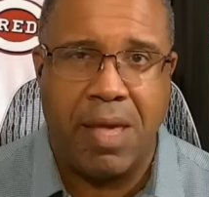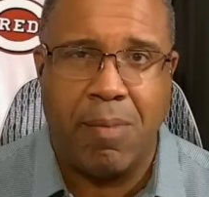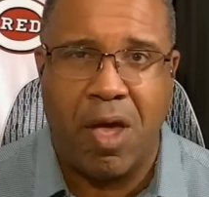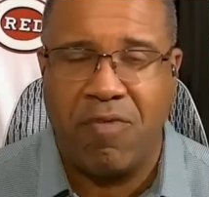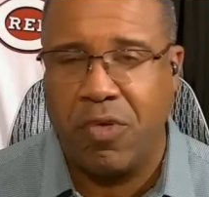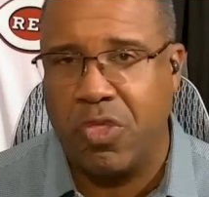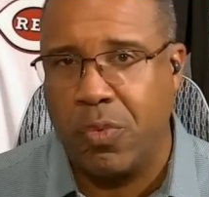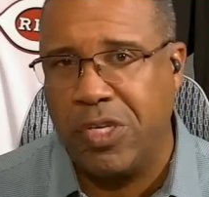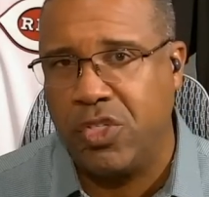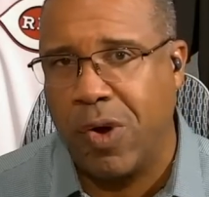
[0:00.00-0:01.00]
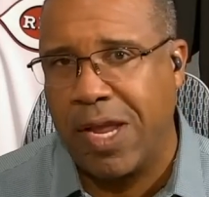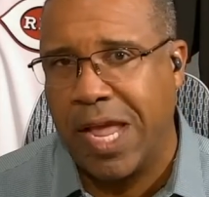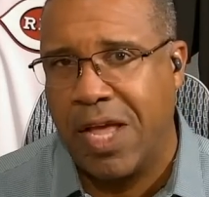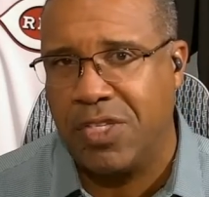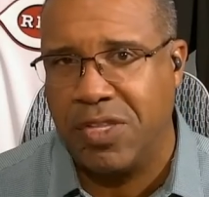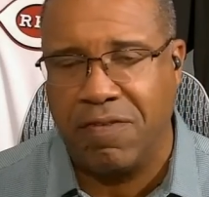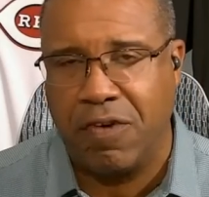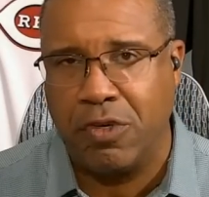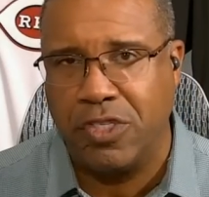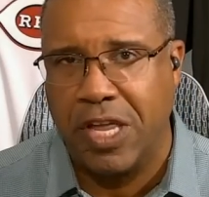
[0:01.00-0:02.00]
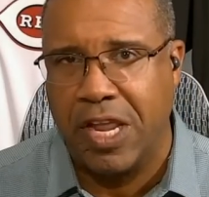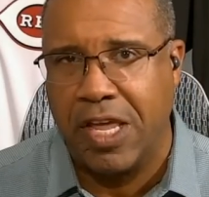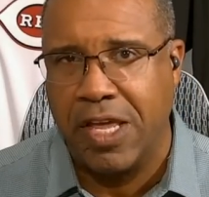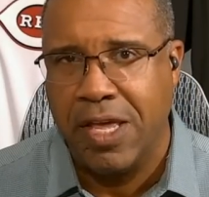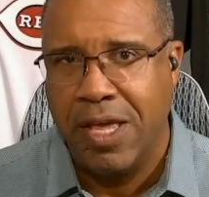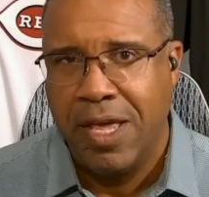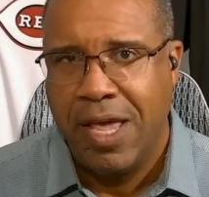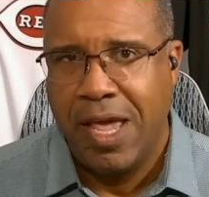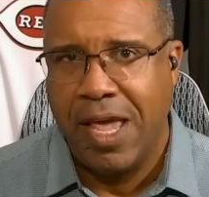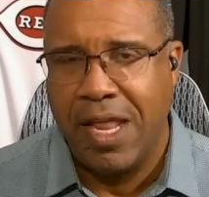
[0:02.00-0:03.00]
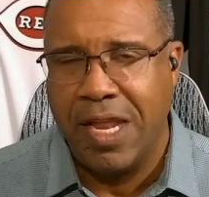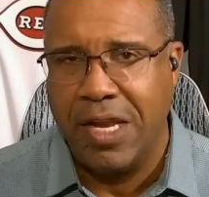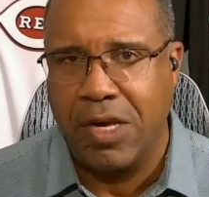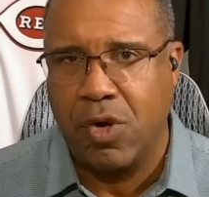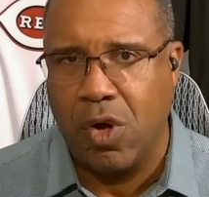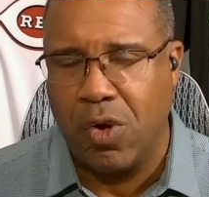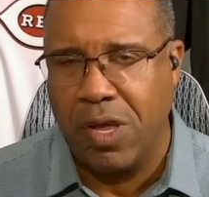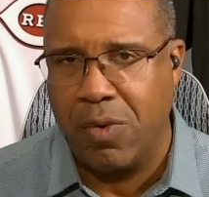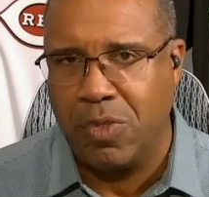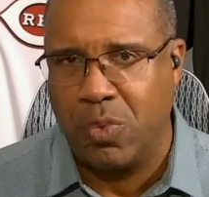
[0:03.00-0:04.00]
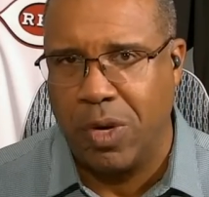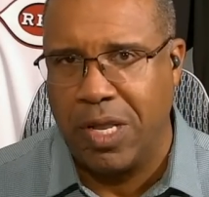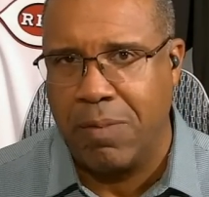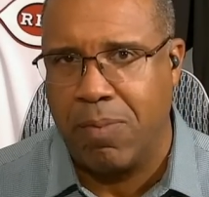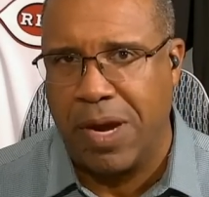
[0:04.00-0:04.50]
game off with 3 strikeouts in the first inning. And Nicole, it was really